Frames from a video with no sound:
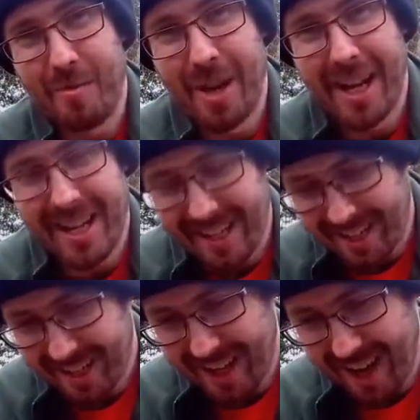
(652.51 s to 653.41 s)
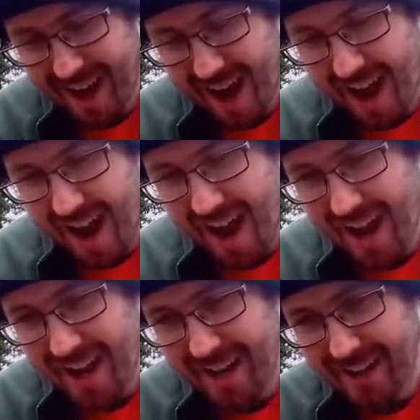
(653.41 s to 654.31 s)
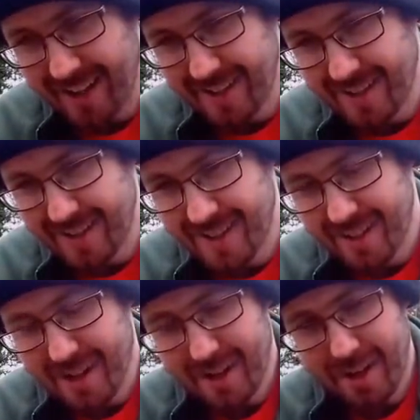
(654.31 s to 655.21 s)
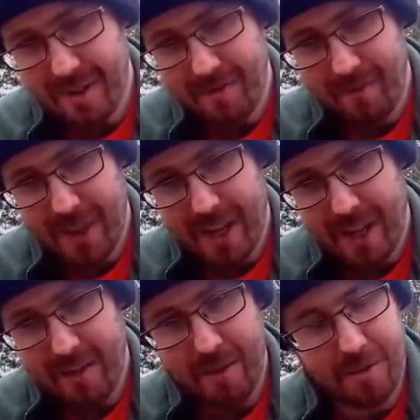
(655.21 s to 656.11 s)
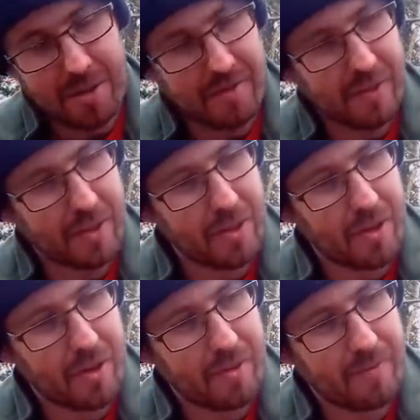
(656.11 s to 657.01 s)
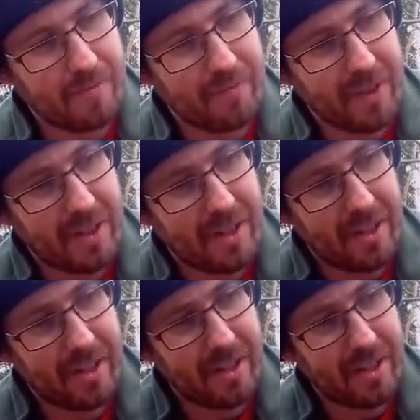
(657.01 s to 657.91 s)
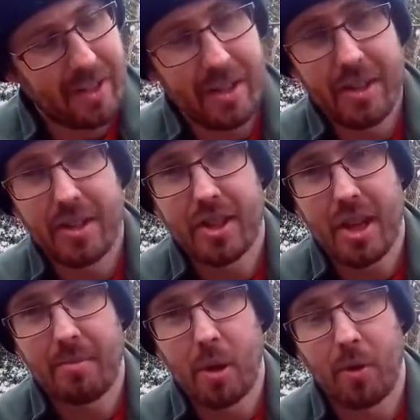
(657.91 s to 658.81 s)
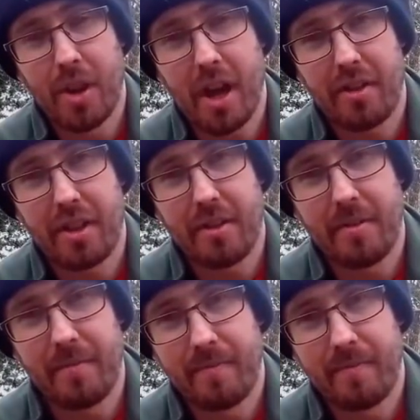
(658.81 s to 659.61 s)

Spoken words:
nominated. And who else have I got? Summit or Nothing.